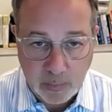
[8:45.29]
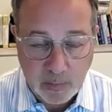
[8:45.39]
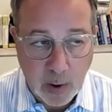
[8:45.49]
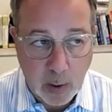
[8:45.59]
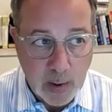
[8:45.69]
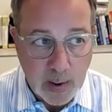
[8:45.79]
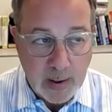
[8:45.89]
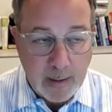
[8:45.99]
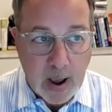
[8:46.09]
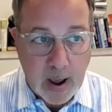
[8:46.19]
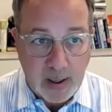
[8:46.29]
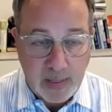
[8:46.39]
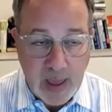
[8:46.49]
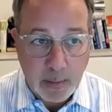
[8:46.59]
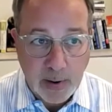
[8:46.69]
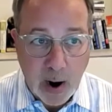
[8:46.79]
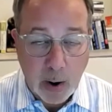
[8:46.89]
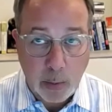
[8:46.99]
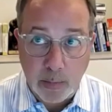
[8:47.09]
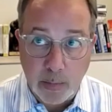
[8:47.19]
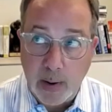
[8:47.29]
So in that regard,